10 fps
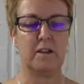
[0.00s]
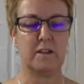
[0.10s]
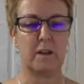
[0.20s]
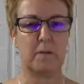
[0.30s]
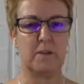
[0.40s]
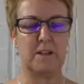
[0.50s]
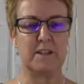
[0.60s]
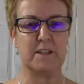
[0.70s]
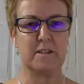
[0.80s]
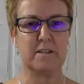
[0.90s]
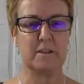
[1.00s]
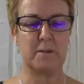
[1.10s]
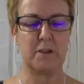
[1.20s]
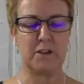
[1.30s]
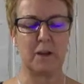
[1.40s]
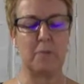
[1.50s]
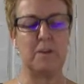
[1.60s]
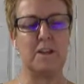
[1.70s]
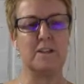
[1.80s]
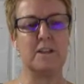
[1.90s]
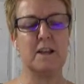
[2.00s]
companies. Some of those companies